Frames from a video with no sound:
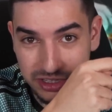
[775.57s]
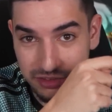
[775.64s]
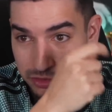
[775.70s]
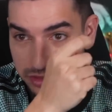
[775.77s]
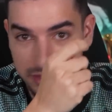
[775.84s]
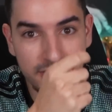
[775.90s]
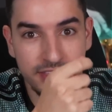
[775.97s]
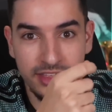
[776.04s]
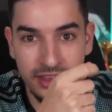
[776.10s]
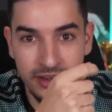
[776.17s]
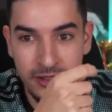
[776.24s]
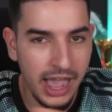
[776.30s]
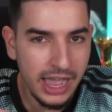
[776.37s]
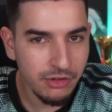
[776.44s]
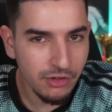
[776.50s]
If you think that,
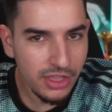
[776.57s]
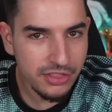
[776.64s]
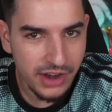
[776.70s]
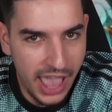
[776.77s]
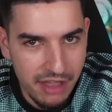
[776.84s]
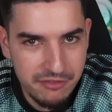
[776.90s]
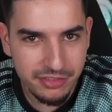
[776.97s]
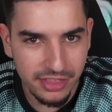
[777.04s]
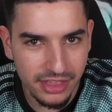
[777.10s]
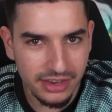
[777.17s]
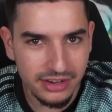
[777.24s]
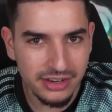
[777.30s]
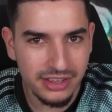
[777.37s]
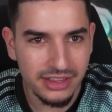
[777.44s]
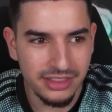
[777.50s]
I'd rather have that
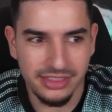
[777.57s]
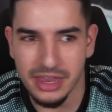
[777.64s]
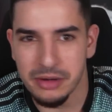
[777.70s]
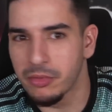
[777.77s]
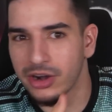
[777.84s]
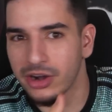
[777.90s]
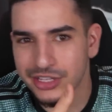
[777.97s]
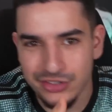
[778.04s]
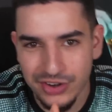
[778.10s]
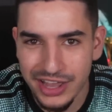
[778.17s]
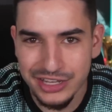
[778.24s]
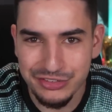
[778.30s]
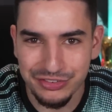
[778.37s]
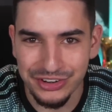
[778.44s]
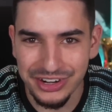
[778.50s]
than Marcus
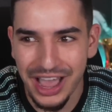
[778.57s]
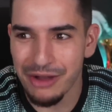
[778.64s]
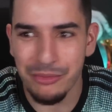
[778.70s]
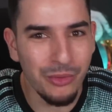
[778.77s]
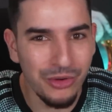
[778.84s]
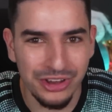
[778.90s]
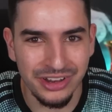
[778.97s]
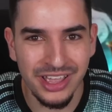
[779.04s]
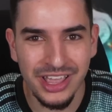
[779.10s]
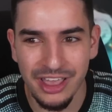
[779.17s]
Rashford. I would.